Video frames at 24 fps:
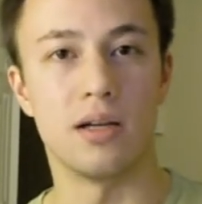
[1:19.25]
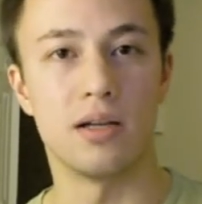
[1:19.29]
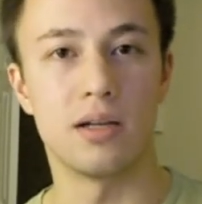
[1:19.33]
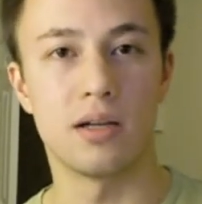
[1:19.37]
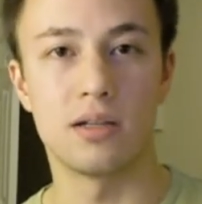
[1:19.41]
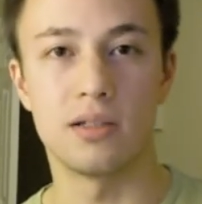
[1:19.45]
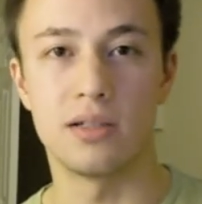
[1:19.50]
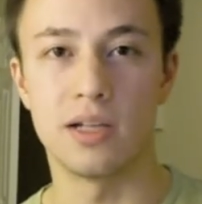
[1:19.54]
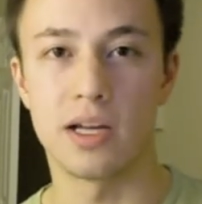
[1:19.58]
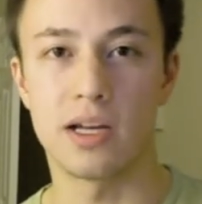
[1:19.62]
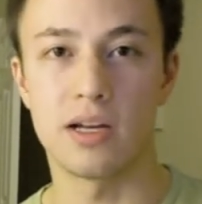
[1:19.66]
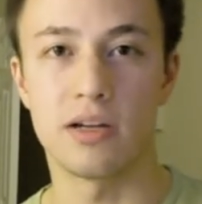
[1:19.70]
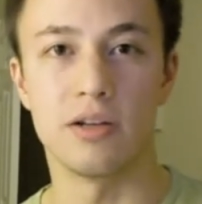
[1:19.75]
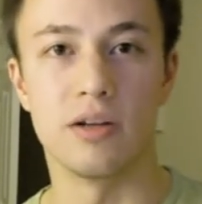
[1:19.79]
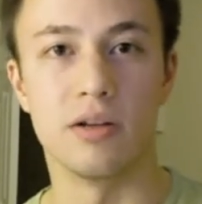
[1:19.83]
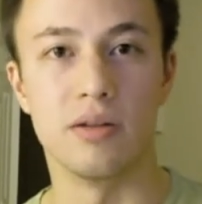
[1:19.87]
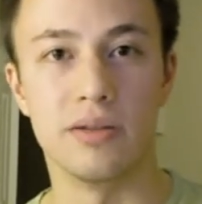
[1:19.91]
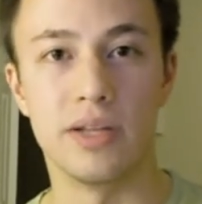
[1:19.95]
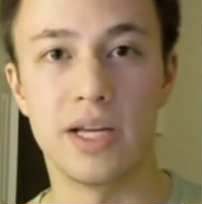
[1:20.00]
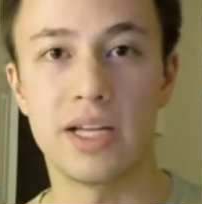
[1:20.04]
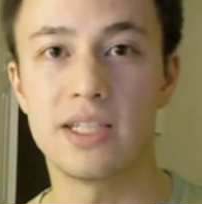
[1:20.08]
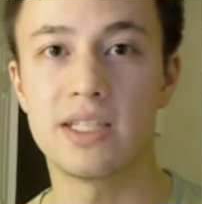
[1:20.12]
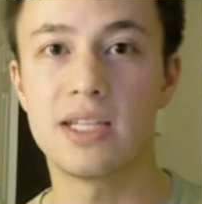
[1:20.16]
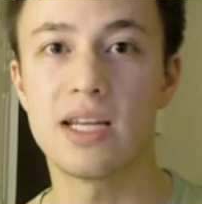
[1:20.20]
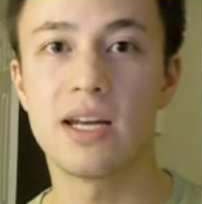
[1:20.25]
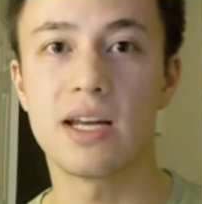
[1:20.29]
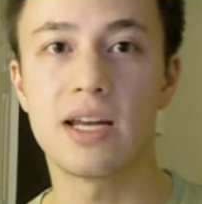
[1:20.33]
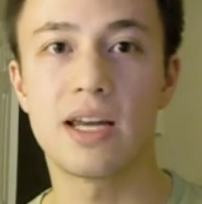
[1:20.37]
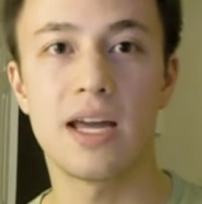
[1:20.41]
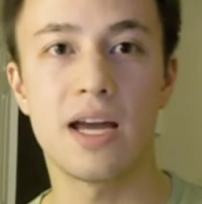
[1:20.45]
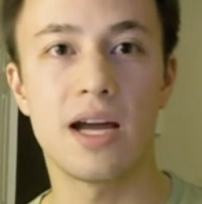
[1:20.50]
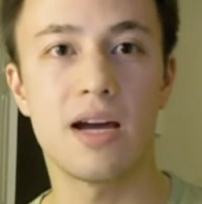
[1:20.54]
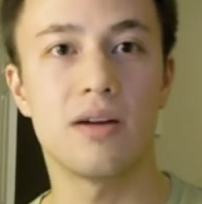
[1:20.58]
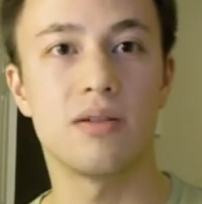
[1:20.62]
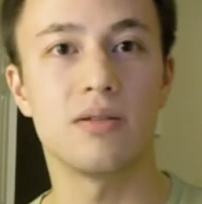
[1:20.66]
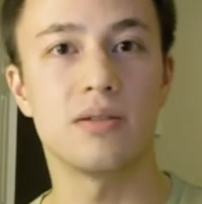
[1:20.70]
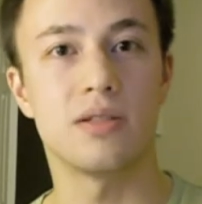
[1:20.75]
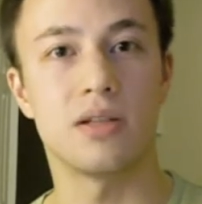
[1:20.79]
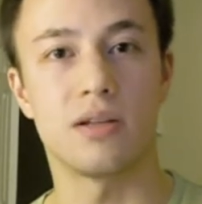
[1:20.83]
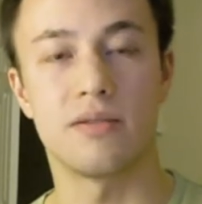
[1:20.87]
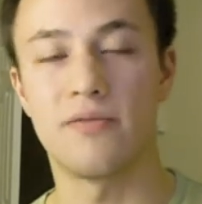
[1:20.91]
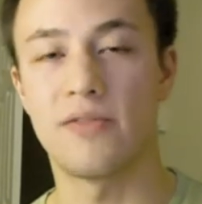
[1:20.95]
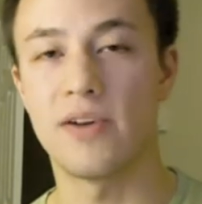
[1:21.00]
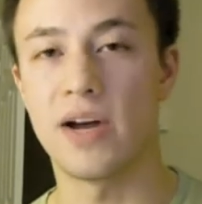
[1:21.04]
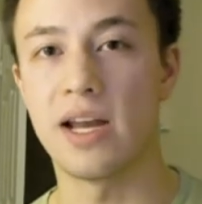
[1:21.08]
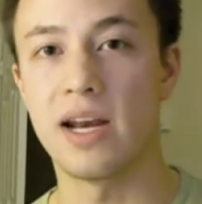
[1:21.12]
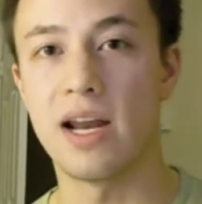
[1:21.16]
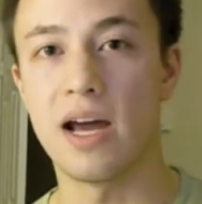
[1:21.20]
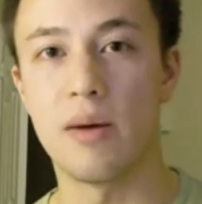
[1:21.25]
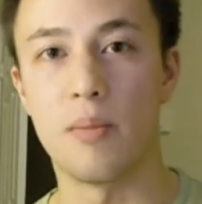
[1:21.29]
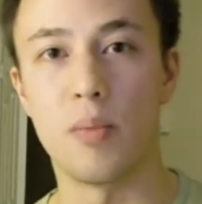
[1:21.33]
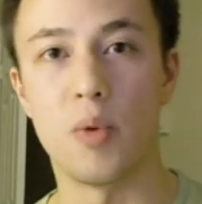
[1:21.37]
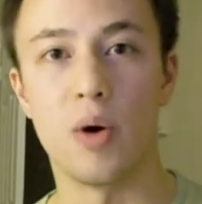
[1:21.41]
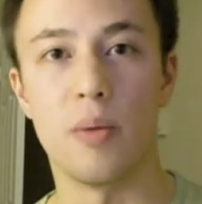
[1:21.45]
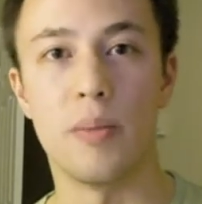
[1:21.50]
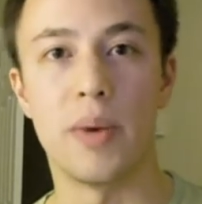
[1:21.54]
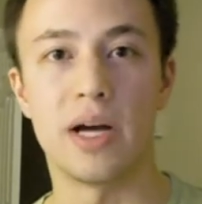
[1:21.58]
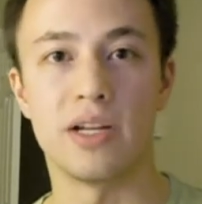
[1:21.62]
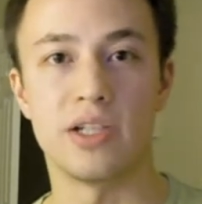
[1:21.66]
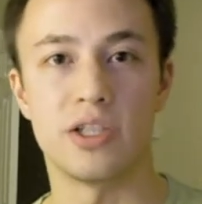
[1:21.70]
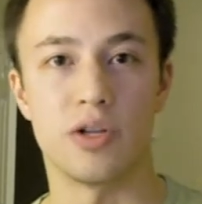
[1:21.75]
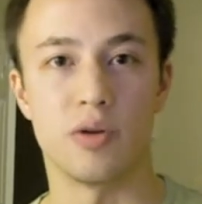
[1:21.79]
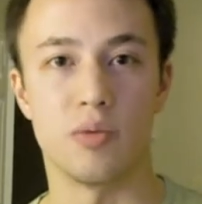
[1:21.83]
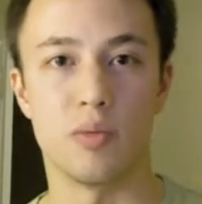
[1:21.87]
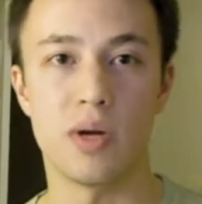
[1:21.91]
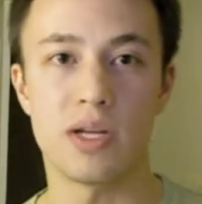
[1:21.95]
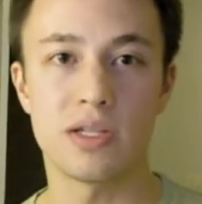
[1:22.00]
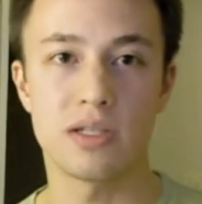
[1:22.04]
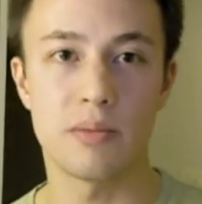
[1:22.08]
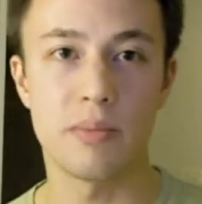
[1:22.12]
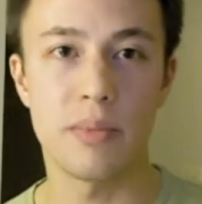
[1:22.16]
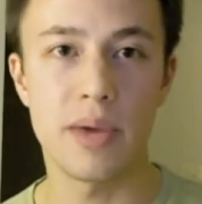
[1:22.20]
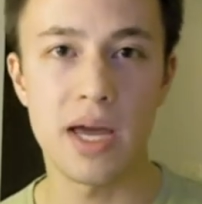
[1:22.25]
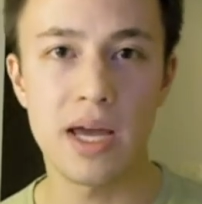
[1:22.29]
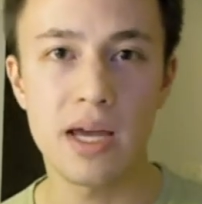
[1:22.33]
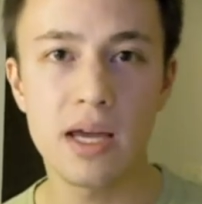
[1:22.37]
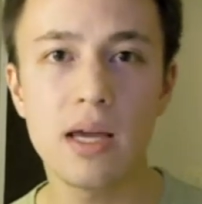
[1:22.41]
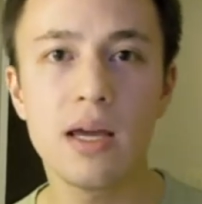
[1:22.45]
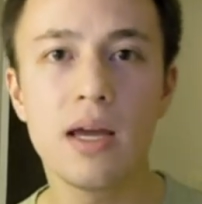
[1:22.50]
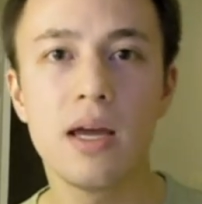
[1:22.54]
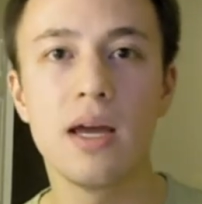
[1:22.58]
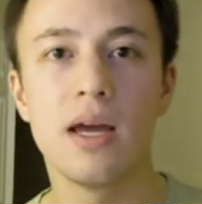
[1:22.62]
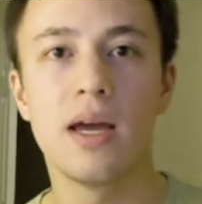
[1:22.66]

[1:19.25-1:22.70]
click on your LinkedIn account to find out more about your resume,